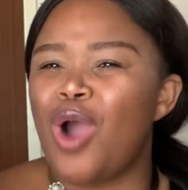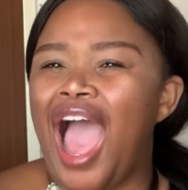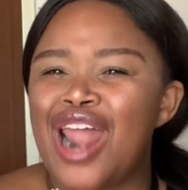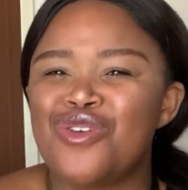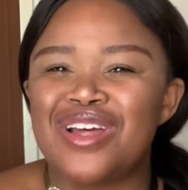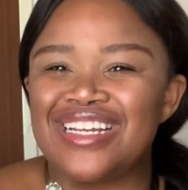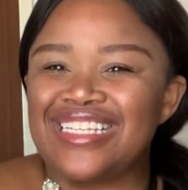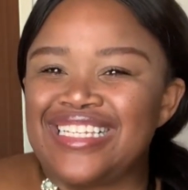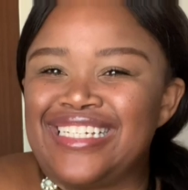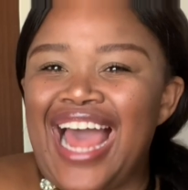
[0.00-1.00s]
I don't
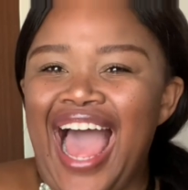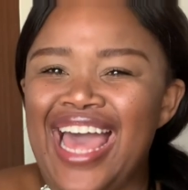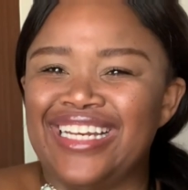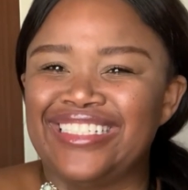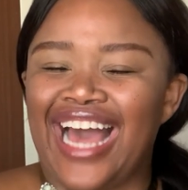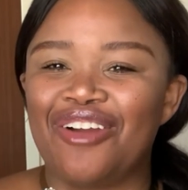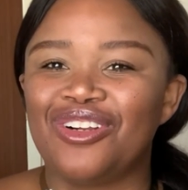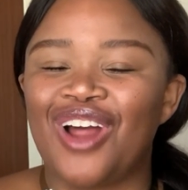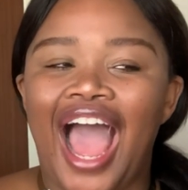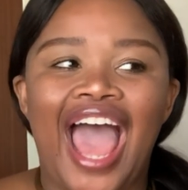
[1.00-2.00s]
understand.
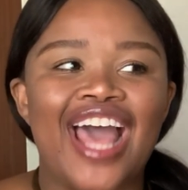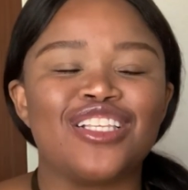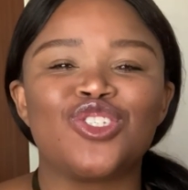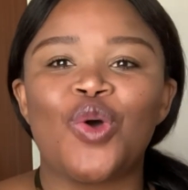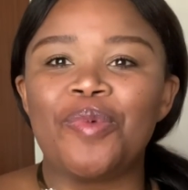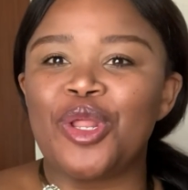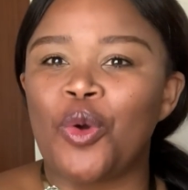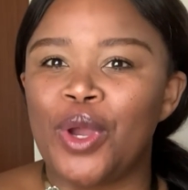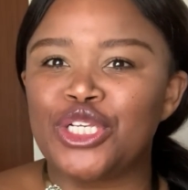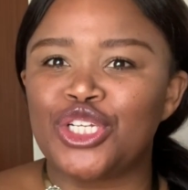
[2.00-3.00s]
I had so many
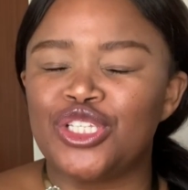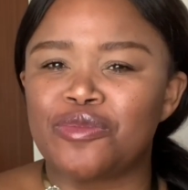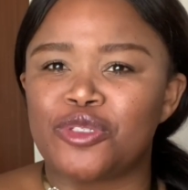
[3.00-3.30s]
questions.